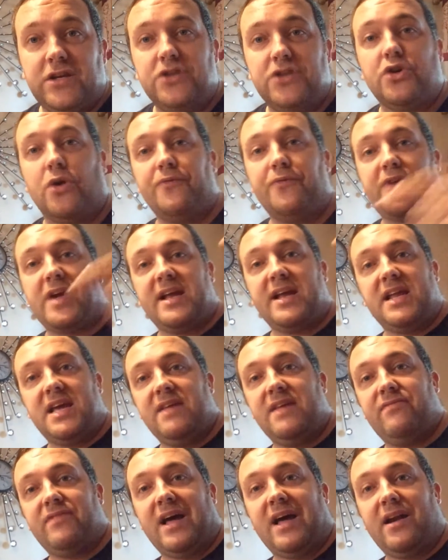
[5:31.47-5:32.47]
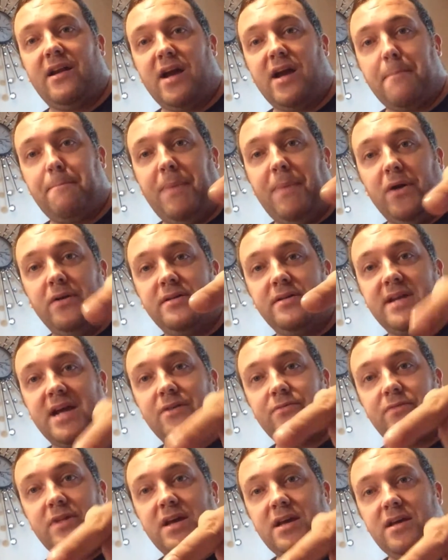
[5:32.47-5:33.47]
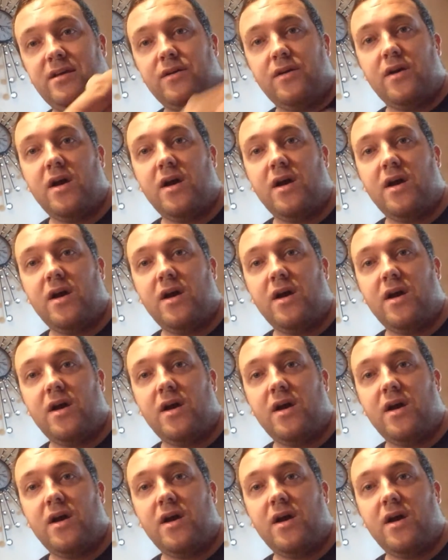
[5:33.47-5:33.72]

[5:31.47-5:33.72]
don't forget to hit that like button down there